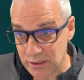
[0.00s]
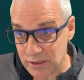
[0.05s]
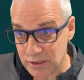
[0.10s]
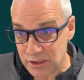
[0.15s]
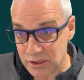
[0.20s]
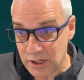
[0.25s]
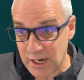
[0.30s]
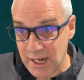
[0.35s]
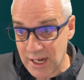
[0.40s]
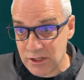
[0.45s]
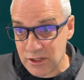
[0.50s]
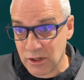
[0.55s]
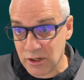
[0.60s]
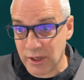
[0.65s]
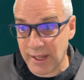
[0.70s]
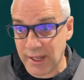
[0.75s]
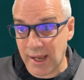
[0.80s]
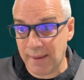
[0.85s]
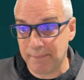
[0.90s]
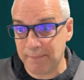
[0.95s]
So let's look at
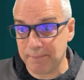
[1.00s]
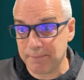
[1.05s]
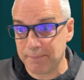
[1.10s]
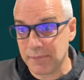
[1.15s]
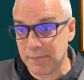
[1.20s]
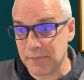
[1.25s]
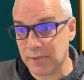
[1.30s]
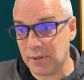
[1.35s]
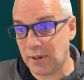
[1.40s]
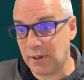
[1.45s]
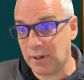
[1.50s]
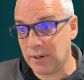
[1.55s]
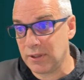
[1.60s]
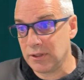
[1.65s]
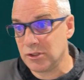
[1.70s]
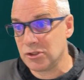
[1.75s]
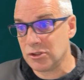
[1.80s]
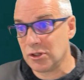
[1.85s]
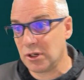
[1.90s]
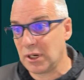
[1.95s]
that. All right.
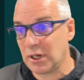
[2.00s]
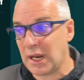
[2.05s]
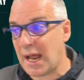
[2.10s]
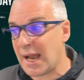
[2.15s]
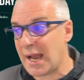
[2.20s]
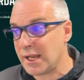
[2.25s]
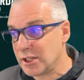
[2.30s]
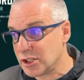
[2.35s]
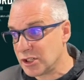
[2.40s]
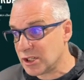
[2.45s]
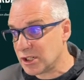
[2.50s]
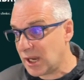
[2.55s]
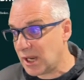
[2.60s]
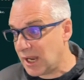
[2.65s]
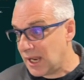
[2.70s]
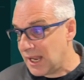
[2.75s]
So clients.